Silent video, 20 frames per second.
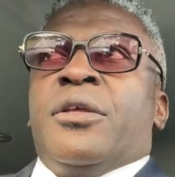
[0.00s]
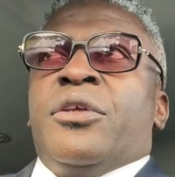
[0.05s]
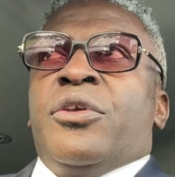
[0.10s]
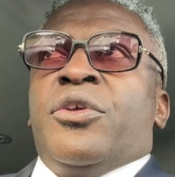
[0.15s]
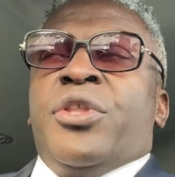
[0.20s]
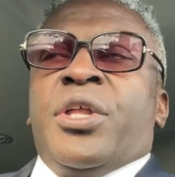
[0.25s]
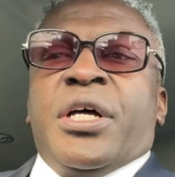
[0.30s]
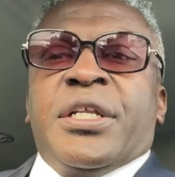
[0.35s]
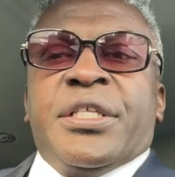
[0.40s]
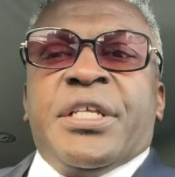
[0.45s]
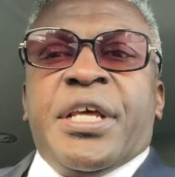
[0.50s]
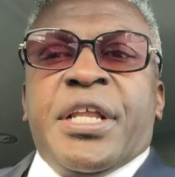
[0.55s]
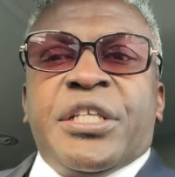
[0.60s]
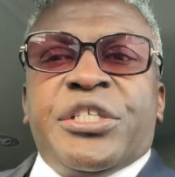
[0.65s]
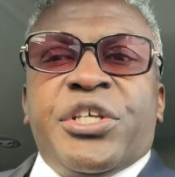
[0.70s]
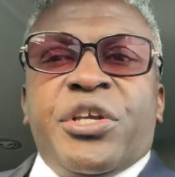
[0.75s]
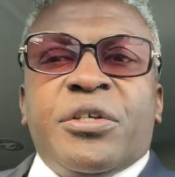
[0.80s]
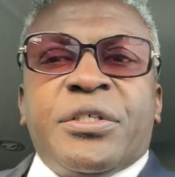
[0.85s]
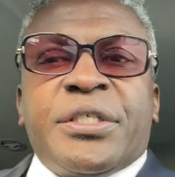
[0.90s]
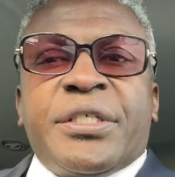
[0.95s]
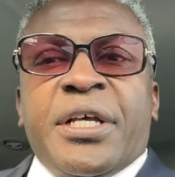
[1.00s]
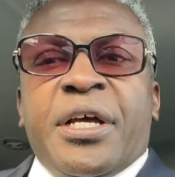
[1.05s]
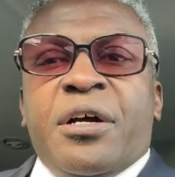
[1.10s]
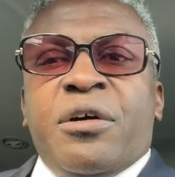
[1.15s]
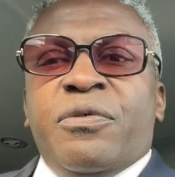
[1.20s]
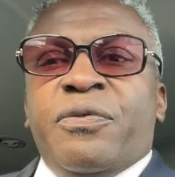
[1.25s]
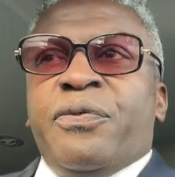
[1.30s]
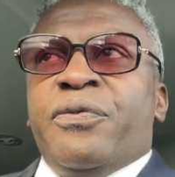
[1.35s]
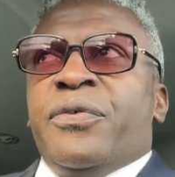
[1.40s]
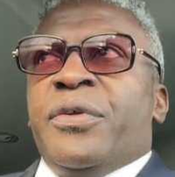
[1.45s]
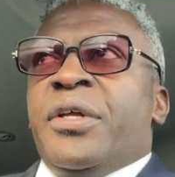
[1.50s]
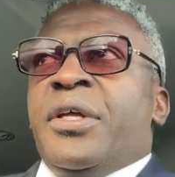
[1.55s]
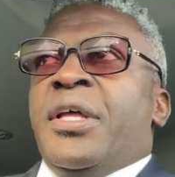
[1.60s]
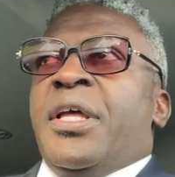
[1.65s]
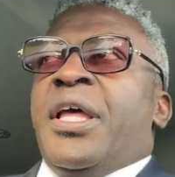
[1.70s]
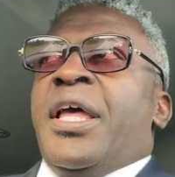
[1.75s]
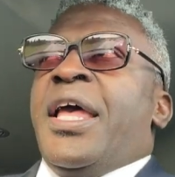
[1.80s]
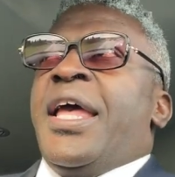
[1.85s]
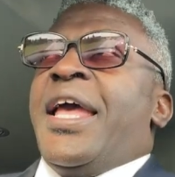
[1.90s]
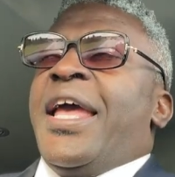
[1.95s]
You done did it to yourself.
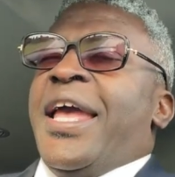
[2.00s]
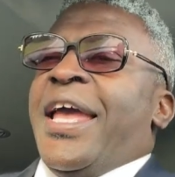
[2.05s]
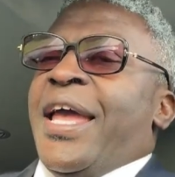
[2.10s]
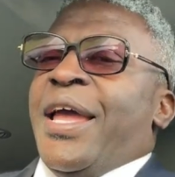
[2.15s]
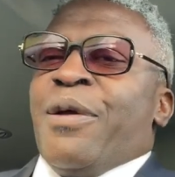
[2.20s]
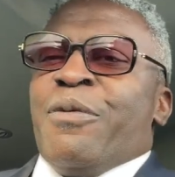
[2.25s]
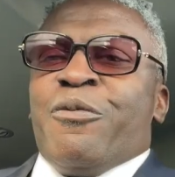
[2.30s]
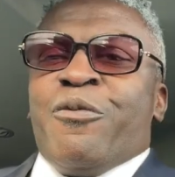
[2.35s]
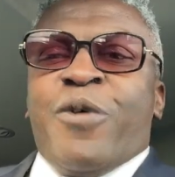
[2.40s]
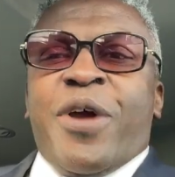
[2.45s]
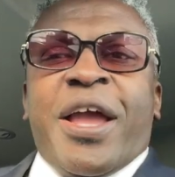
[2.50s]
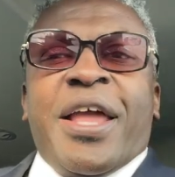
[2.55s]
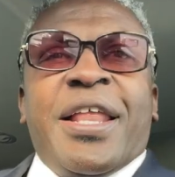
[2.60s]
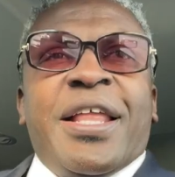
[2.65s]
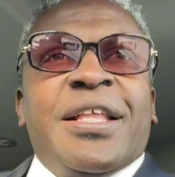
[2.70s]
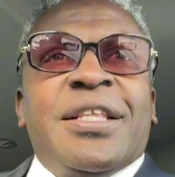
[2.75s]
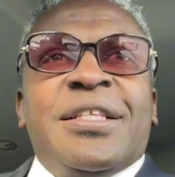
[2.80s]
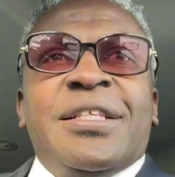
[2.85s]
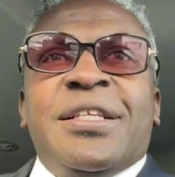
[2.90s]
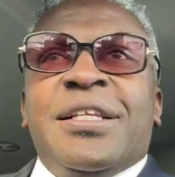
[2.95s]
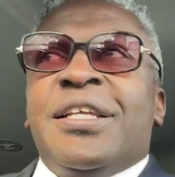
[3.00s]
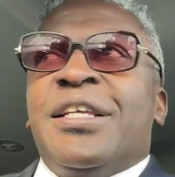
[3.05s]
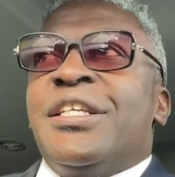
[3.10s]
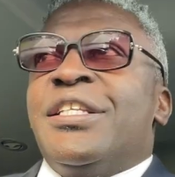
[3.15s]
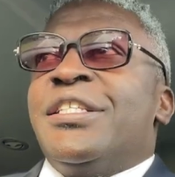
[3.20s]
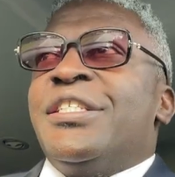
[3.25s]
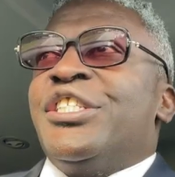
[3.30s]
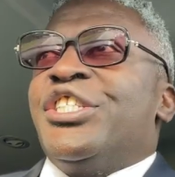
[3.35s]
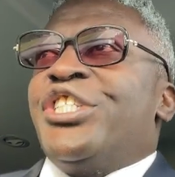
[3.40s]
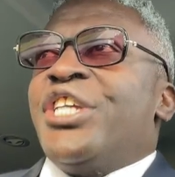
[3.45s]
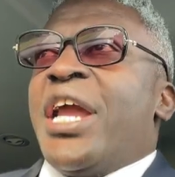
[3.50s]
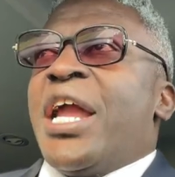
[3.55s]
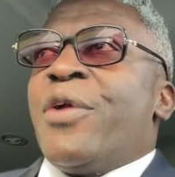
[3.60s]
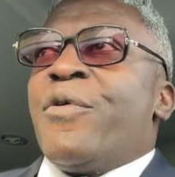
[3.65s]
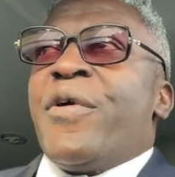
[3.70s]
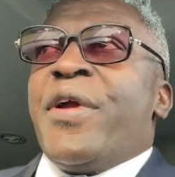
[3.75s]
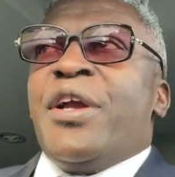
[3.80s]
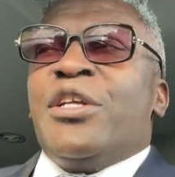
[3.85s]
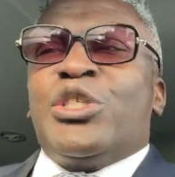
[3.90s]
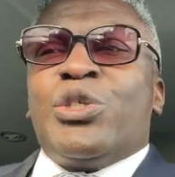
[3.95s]
And when
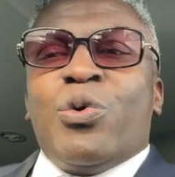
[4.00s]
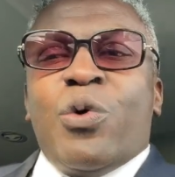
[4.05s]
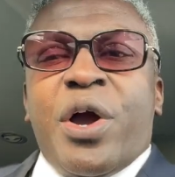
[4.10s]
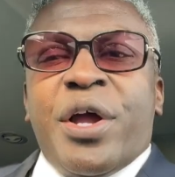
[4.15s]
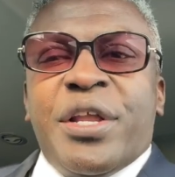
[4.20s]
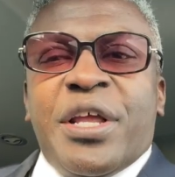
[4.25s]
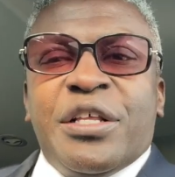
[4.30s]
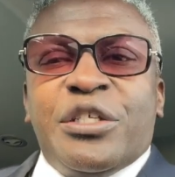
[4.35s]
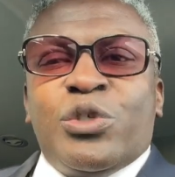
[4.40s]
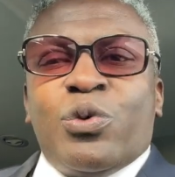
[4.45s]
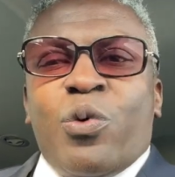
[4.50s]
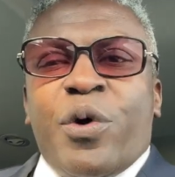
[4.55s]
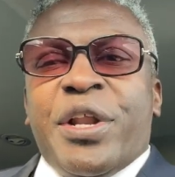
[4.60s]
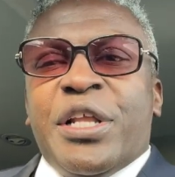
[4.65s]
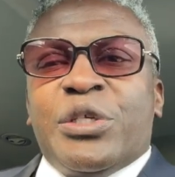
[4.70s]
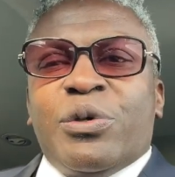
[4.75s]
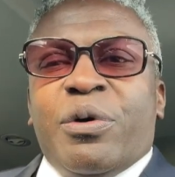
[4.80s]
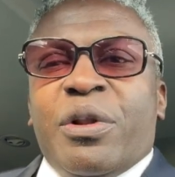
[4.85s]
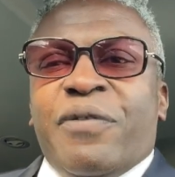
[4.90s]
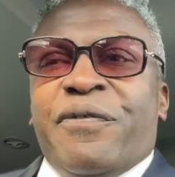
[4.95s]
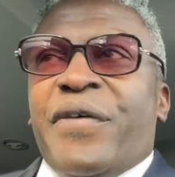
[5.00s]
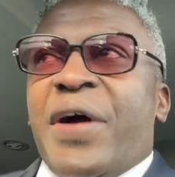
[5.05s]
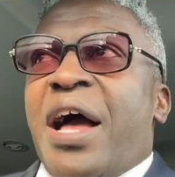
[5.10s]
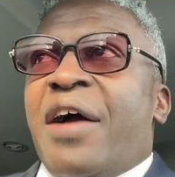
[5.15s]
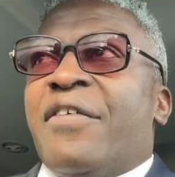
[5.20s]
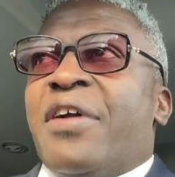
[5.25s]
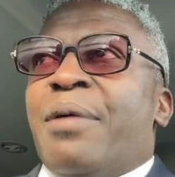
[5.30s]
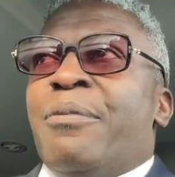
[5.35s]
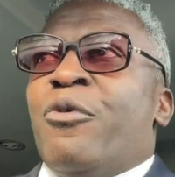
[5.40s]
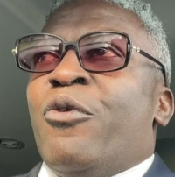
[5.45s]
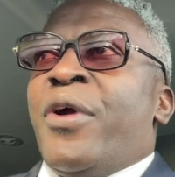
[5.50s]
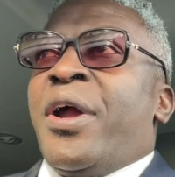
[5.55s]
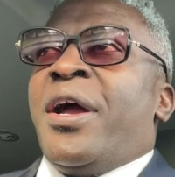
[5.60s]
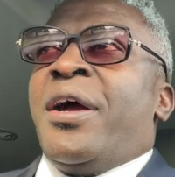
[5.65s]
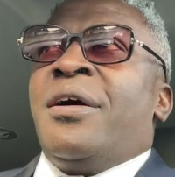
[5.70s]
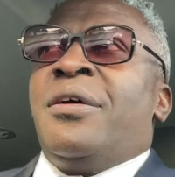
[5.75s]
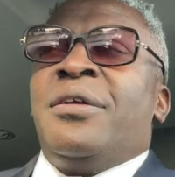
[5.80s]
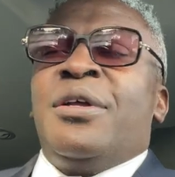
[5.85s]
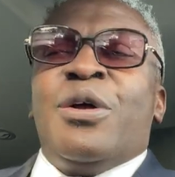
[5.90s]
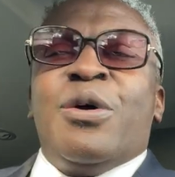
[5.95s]
January 20th, 2025 come
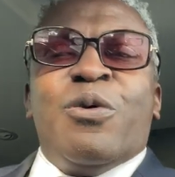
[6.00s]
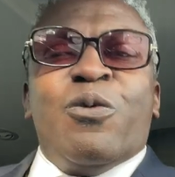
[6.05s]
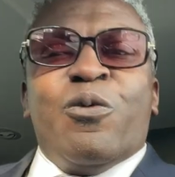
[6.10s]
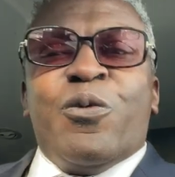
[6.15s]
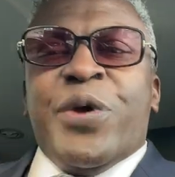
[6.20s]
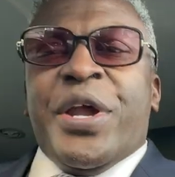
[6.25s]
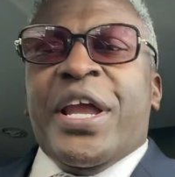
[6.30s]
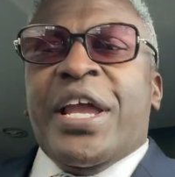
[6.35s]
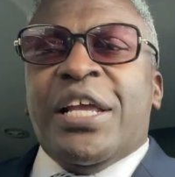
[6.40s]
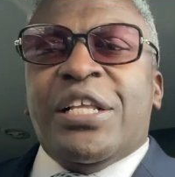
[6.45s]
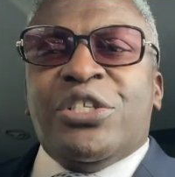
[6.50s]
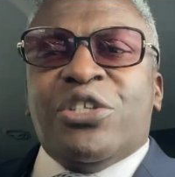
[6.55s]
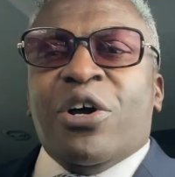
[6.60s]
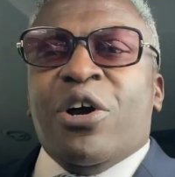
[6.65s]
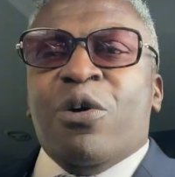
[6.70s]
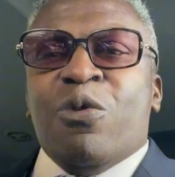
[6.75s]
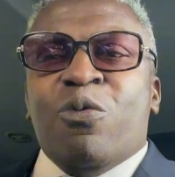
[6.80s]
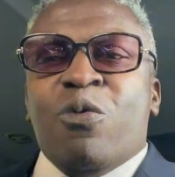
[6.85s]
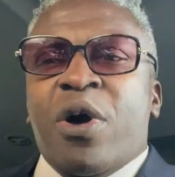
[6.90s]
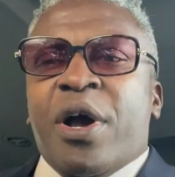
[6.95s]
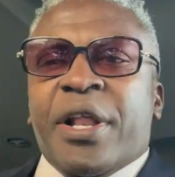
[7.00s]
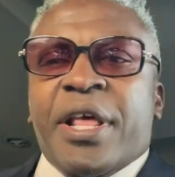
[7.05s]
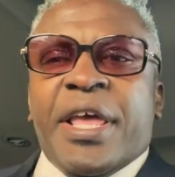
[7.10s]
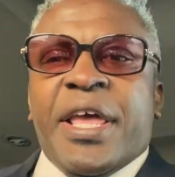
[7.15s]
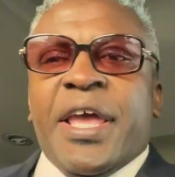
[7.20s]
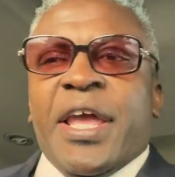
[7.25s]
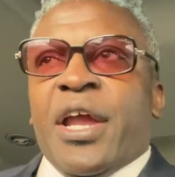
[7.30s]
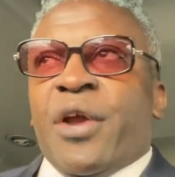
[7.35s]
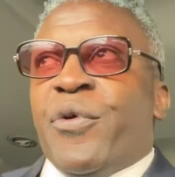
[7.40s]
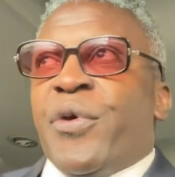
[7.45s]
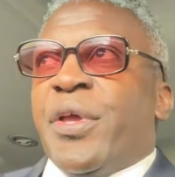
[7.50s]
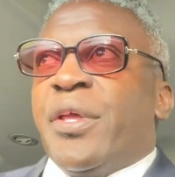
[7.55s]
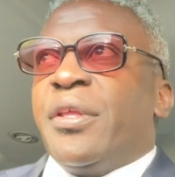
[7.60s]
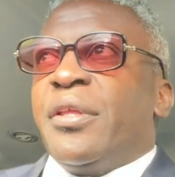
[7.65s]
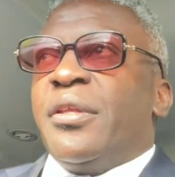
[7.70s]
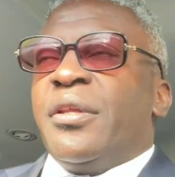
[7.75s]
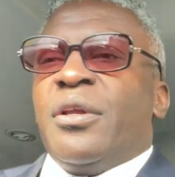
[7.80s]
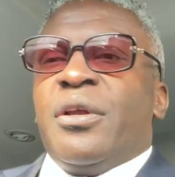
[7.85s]
around, we don't want to hear it.